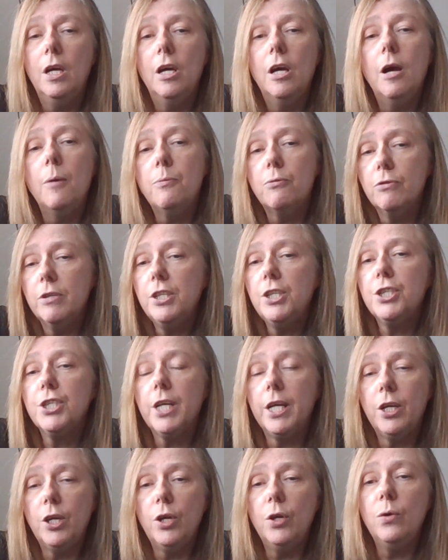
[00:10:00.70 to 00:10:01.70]

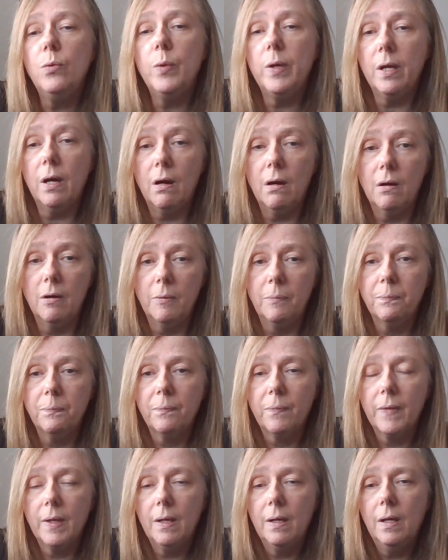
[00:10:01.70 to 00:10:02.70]
appreciate who we are,
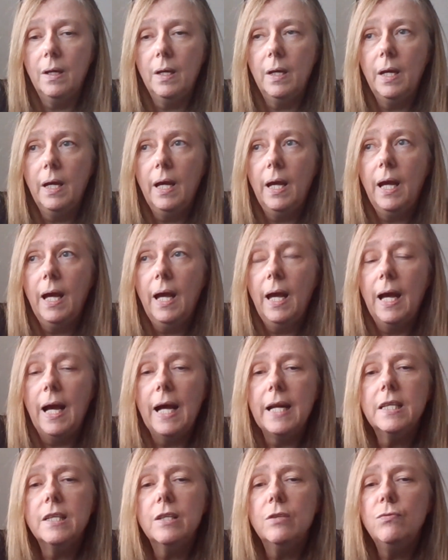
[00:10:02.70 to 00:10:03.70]

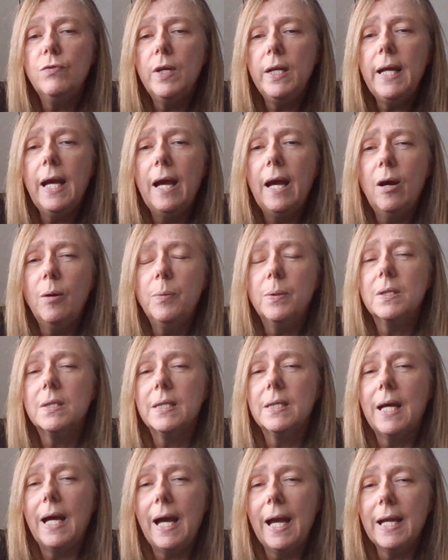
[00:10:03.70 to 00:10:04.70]
and can really help us
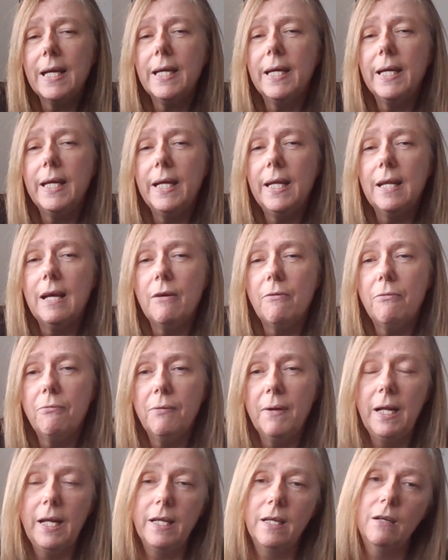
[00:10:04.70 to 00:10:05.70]
to anchor in that
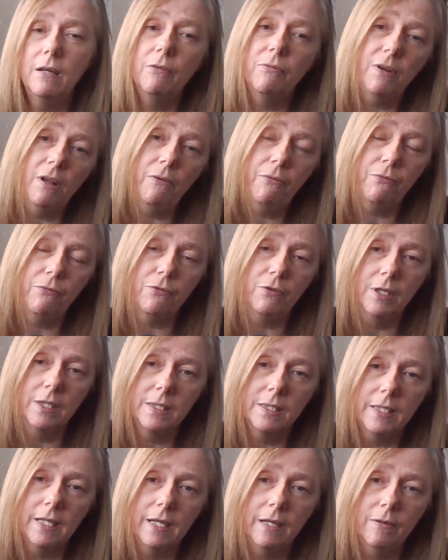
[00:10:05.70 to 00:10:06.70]
feeling of love for
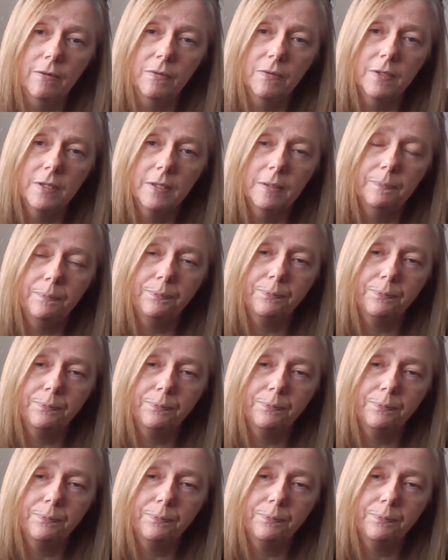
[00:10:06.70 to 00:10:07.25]
ourselves.